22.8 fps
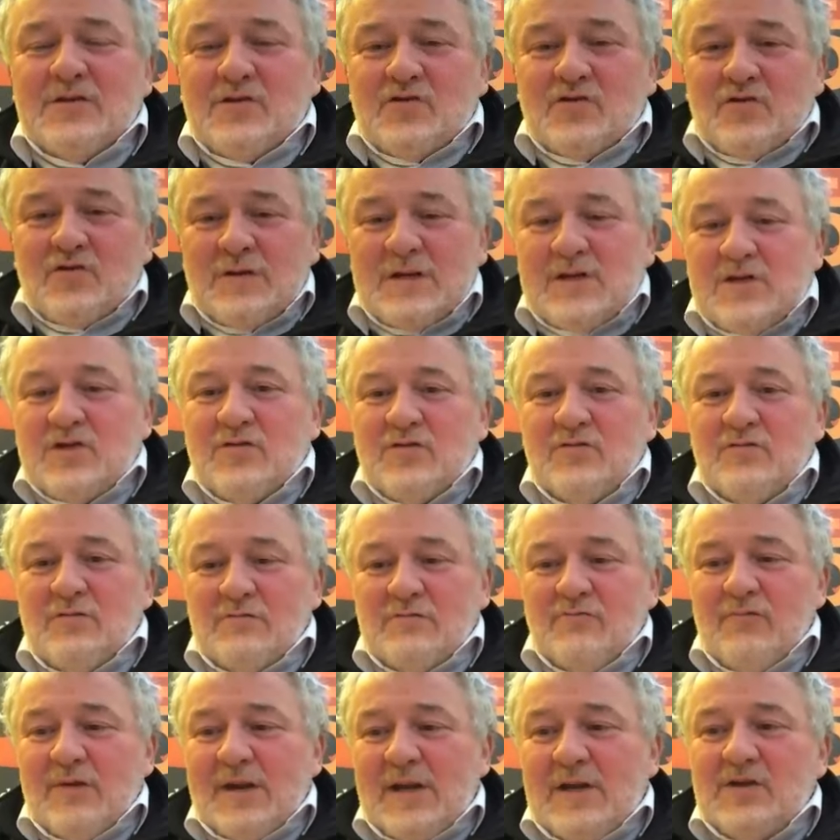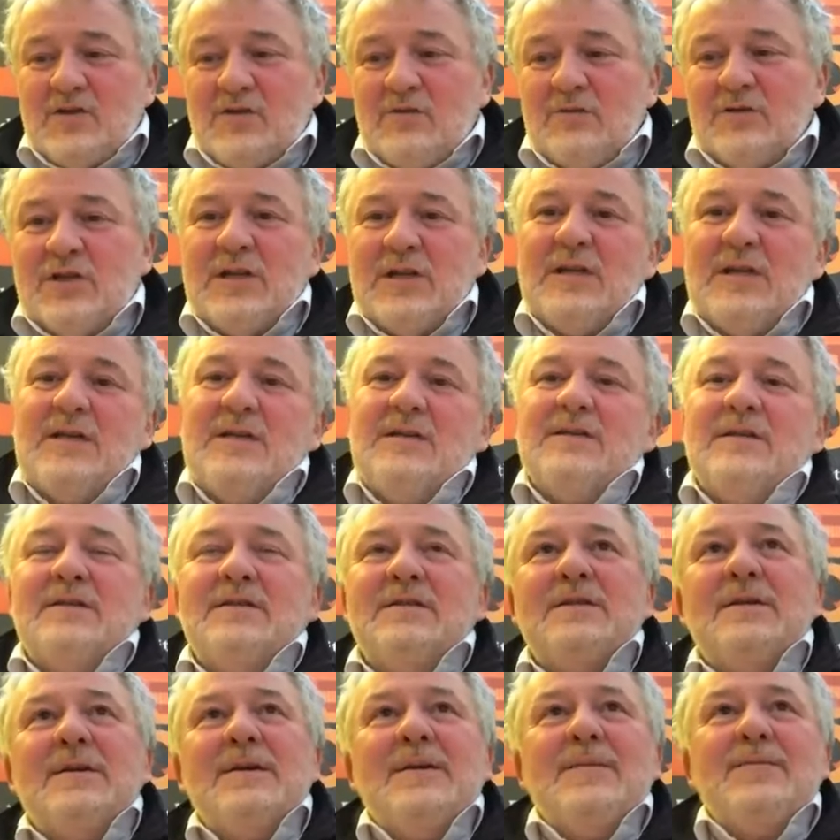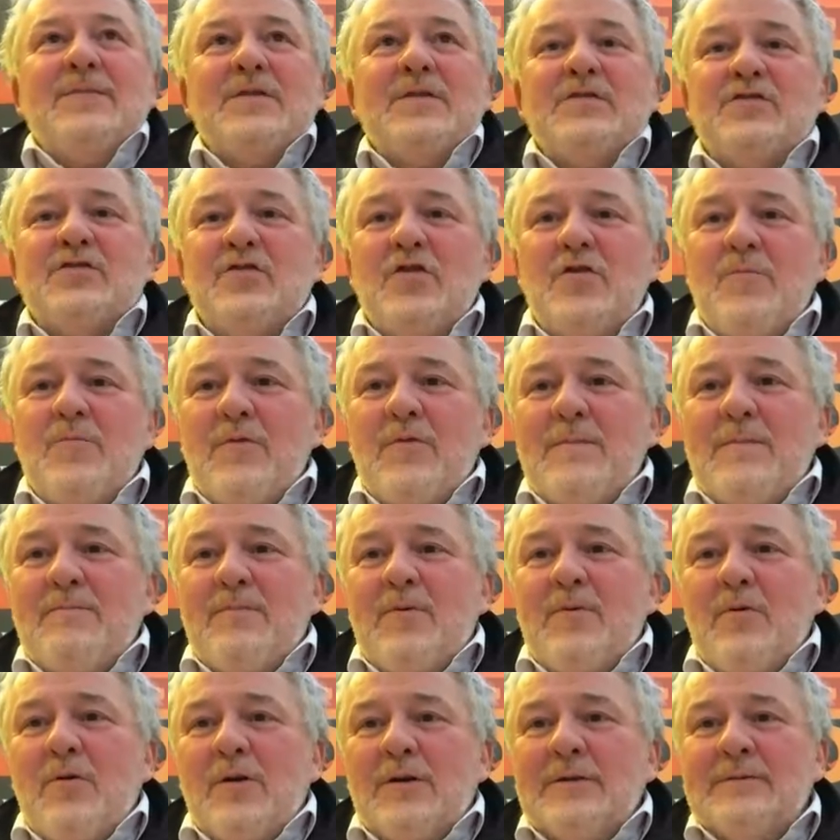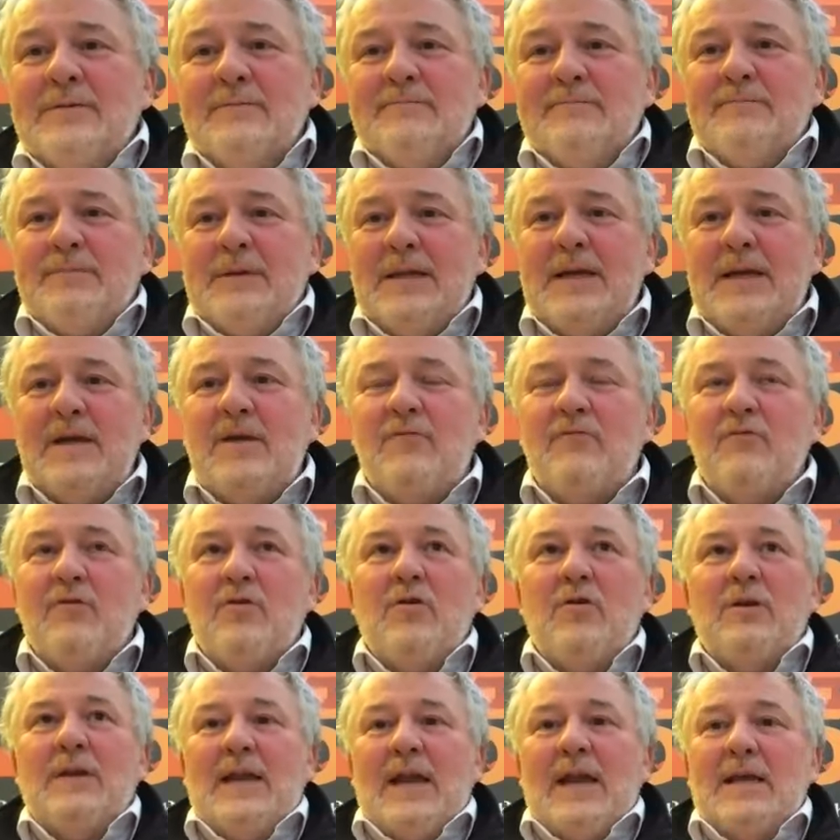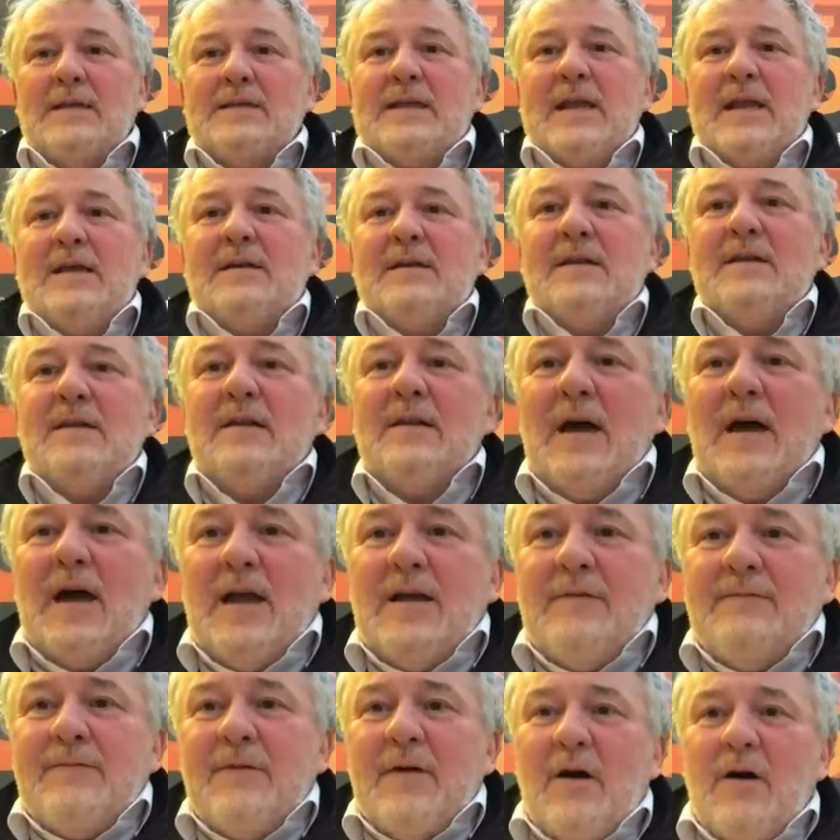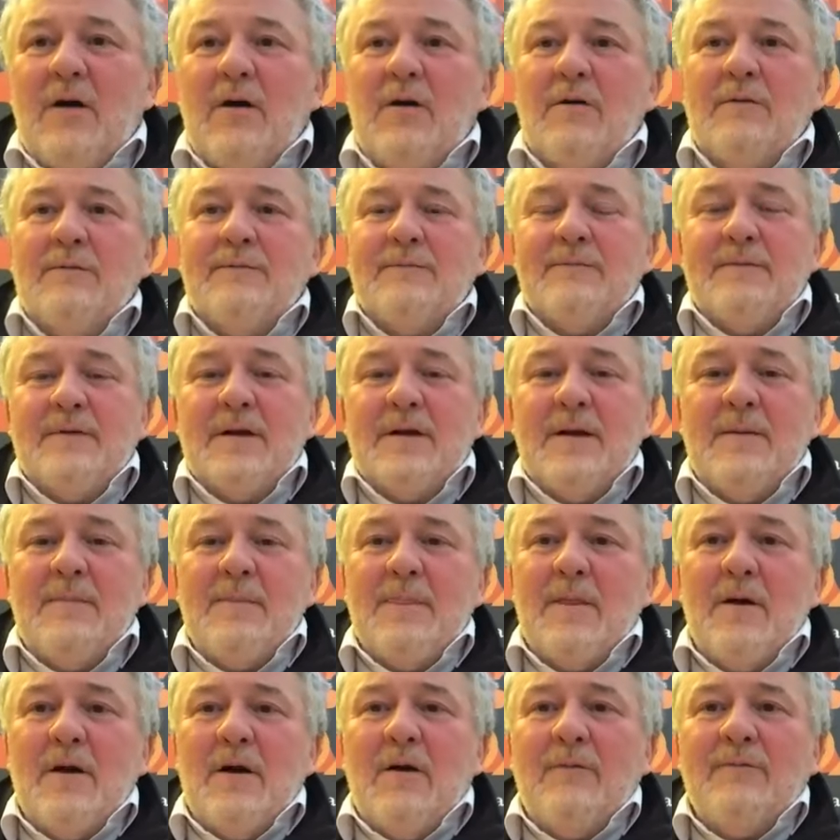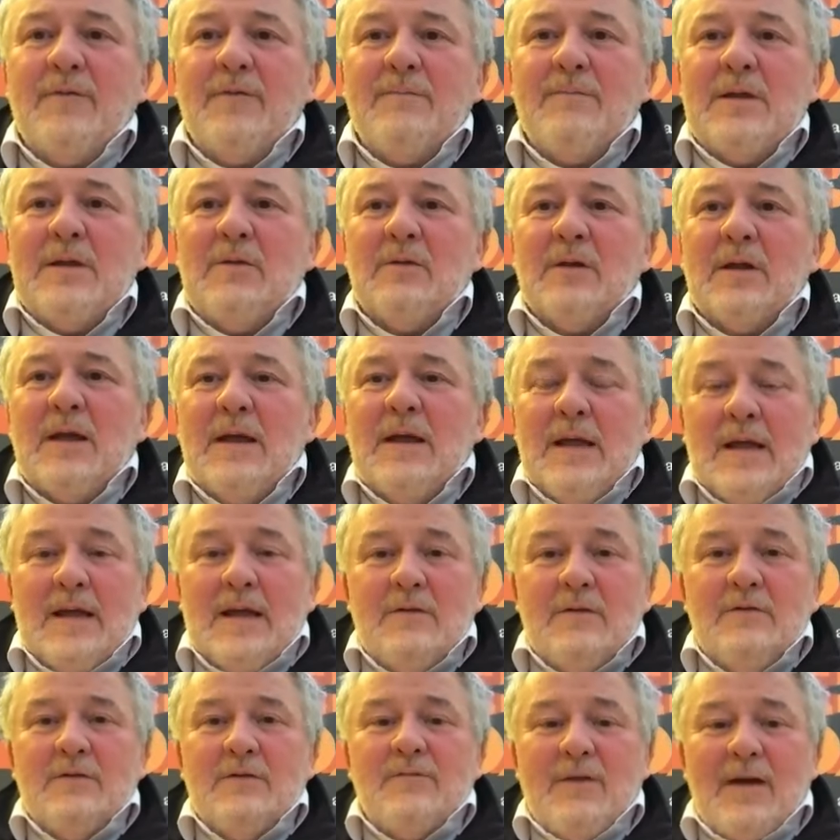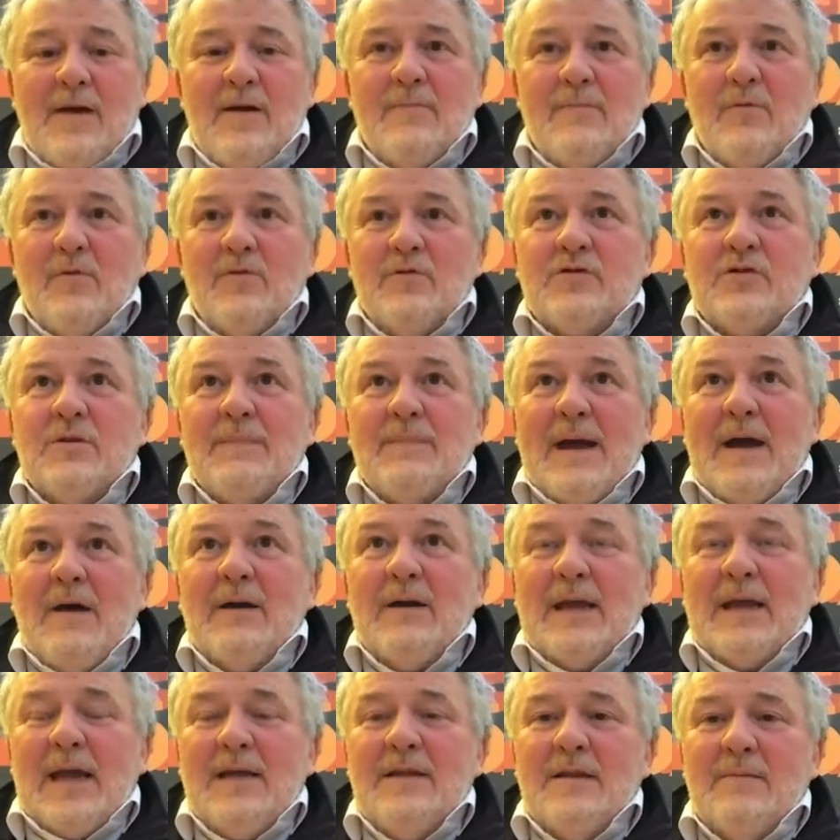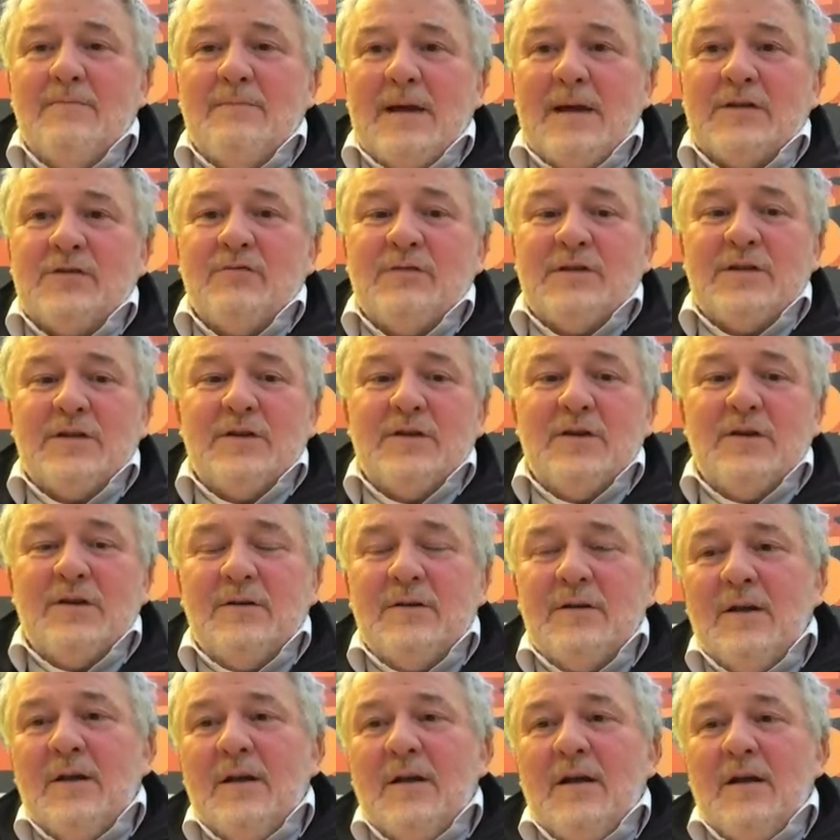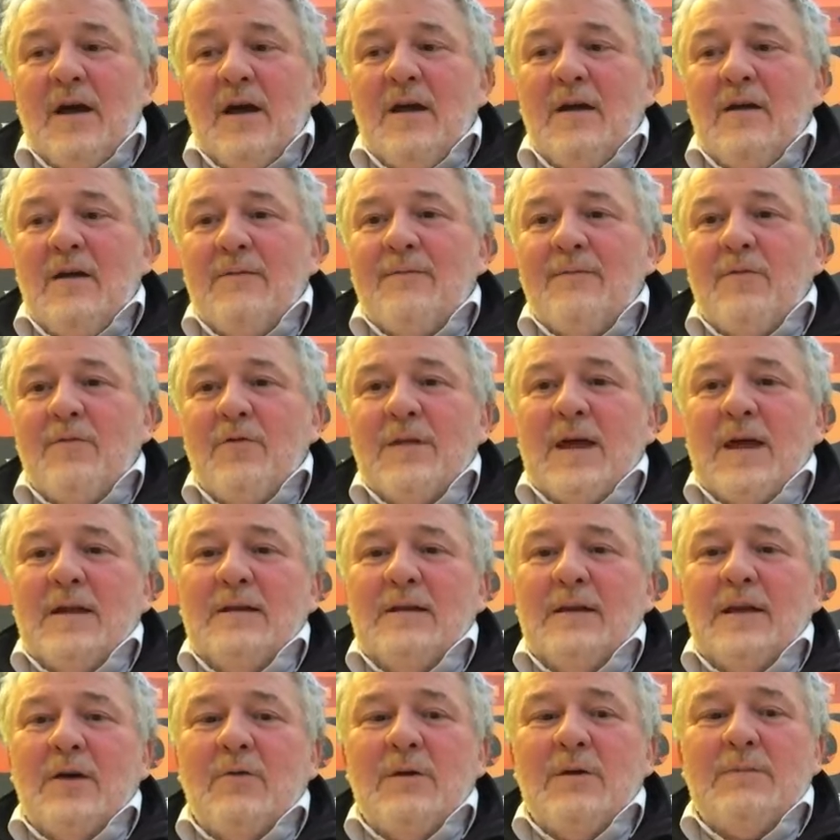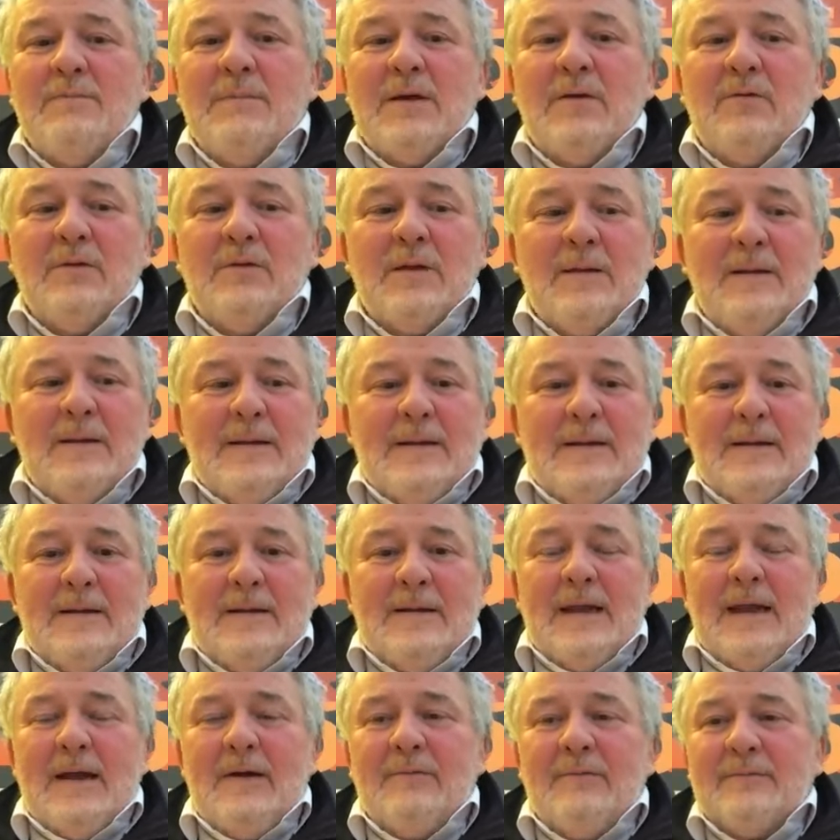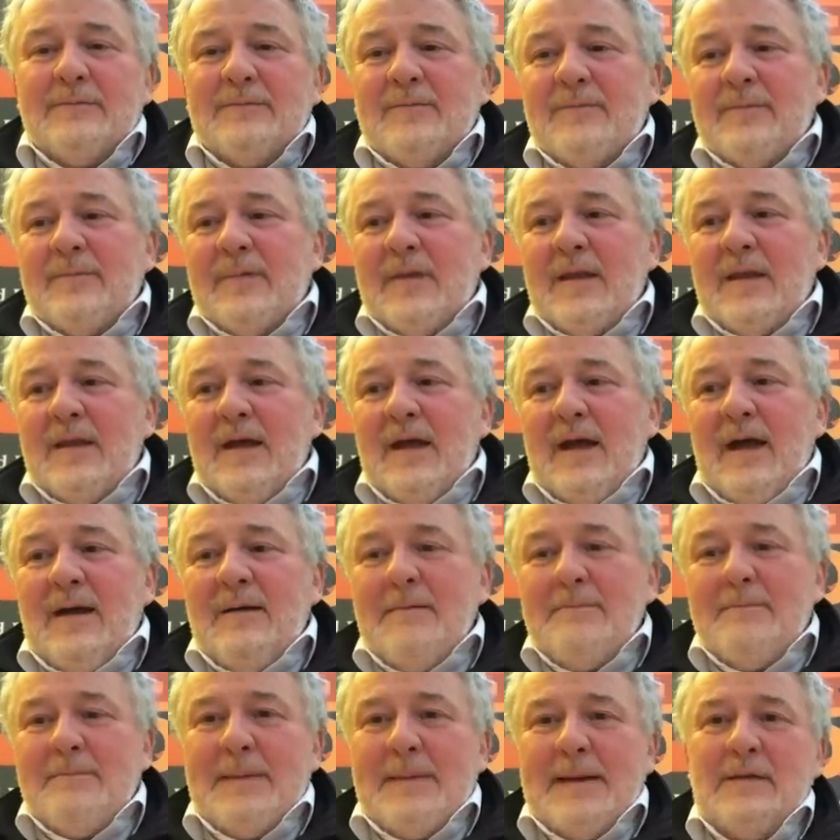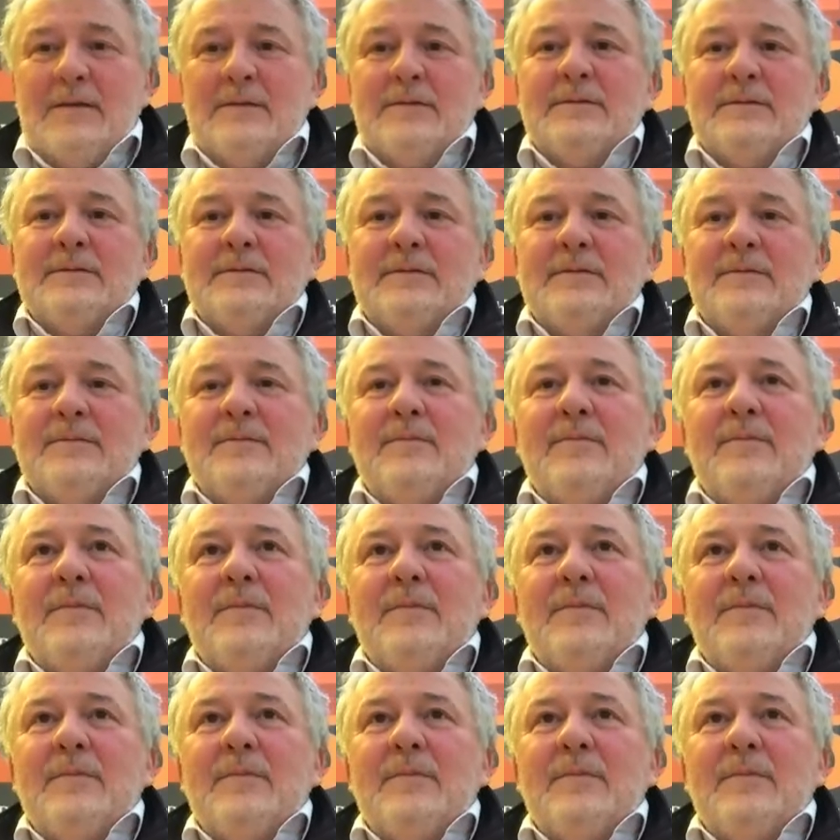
traditional regional cheeses, super important, played a role in extending the life of the milk. It was very much about getting the best return for that liquid milk. Now, at Belton,